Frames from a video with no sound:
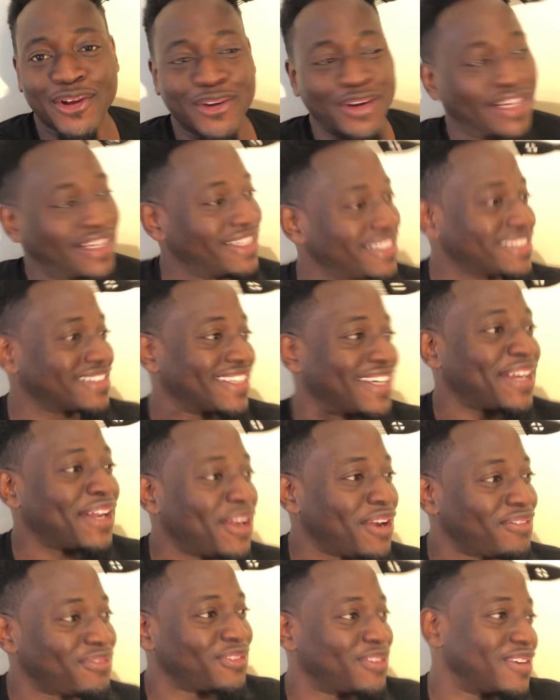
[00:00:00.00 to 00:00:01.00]
And it's
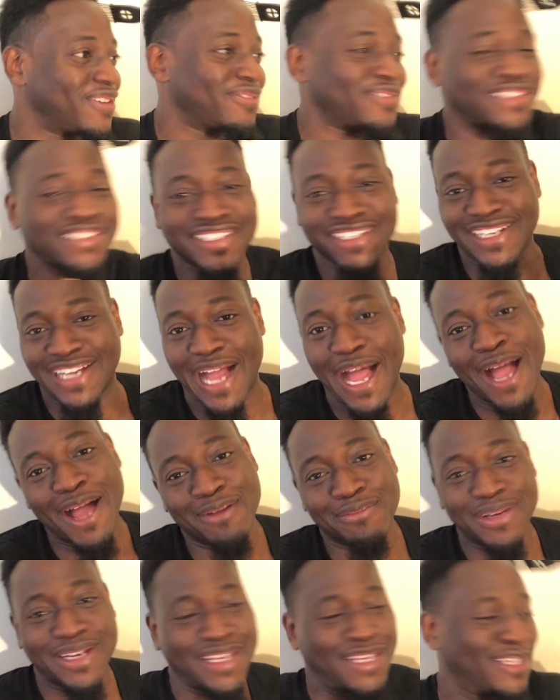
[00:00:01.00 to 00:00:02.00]
good if it's a
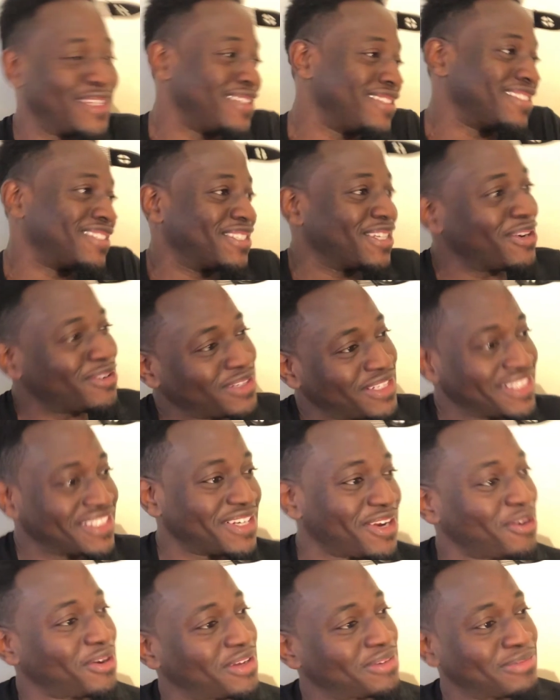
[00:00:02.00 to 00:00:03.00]
comedy and you jokey,